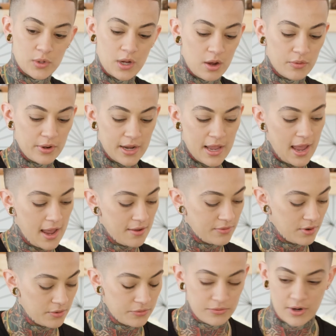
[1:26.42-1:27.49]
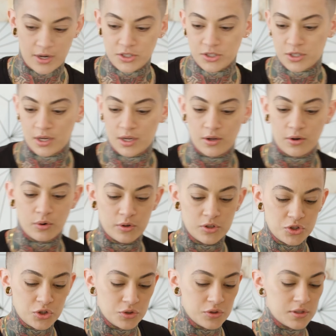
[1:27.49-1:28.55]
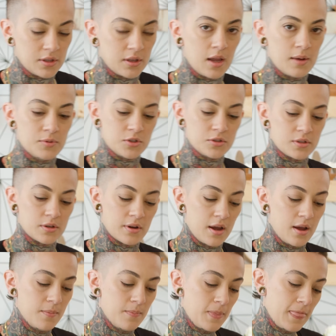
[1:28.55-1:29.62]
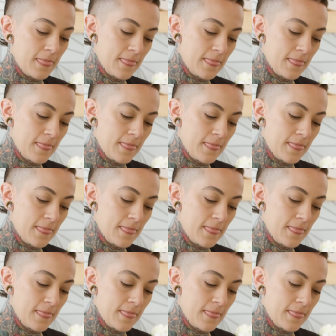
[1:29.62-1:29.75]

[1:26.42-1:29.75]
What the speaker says: we already have our fresh orange juice and lime juice, okay?